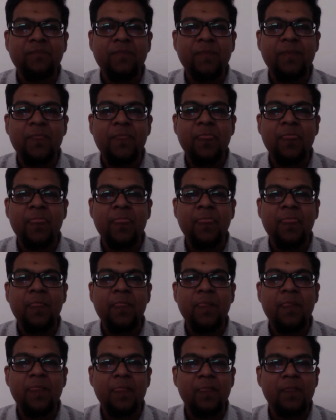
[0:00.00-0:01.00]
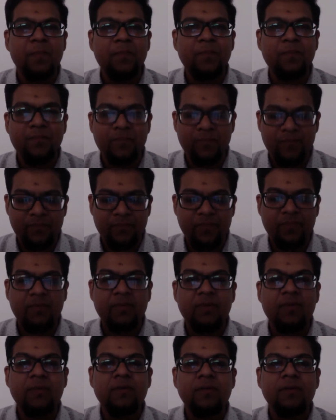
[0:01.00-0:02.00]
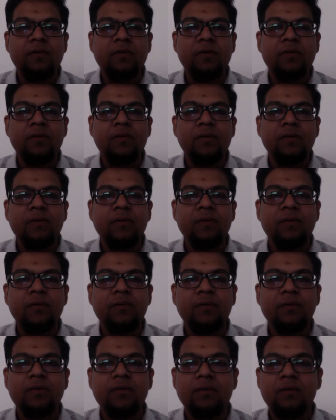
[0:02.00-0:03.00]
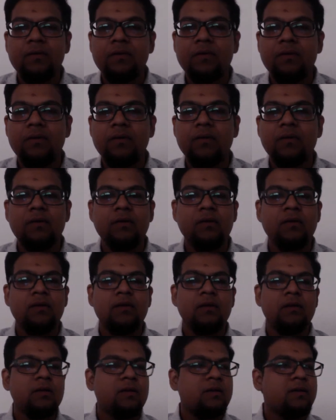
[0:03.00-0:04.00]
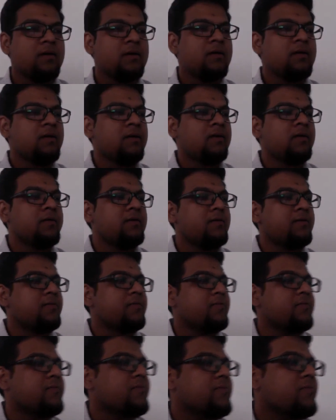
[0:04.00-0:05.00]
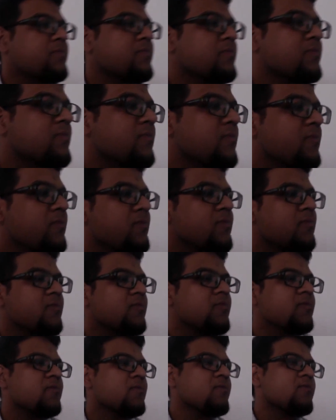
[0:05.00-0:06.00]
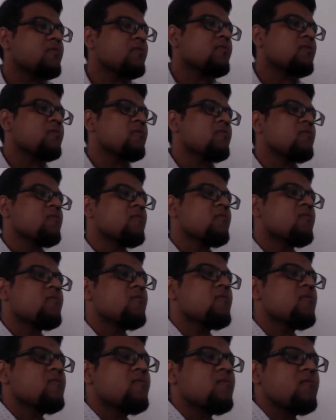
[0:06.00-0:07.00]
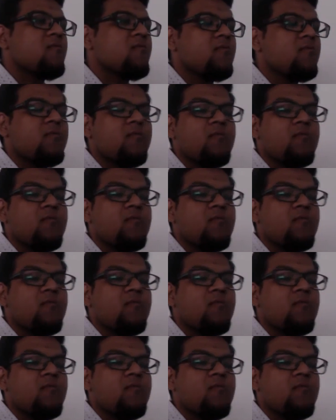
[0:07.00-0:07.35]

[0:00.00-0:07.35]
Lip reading: Okay. Okay. Good morning, everyone. Thank you. So I'll kind of take it up from here. Am I audible?